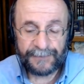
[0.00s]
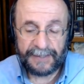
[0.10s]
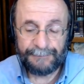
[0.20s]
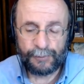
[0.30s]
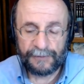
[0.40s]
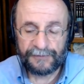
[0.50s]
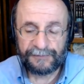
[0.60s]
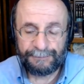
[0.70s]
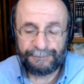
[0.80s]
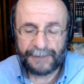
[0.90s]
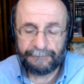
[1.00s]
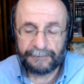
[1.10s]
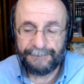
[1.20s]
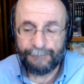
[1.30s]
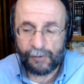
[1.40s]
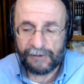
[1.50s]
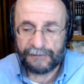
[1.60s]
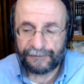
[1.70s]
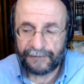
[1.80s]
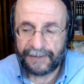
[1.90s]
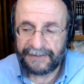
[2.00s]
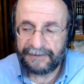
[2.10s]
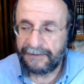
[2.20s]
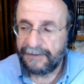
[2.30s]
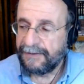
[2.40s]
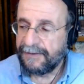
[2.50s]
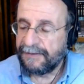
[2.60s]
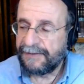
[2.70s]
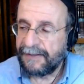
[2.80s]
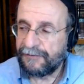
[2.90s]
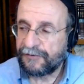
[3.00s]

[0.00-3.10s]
And Paul's probably more afraid that